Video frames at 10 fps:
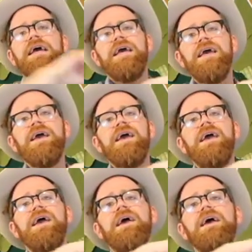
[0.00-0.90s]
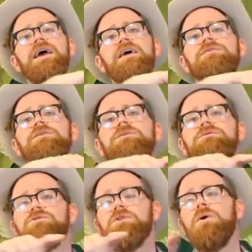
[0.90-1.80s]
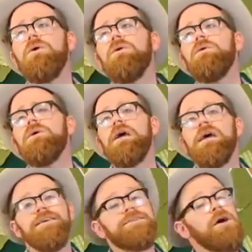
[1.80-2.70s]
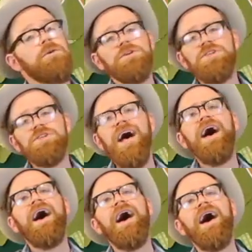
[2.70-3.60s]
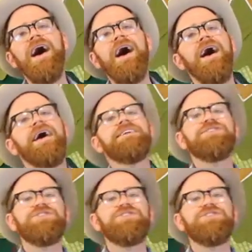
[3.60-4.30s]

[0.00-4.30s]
Every little soul is gonna shine.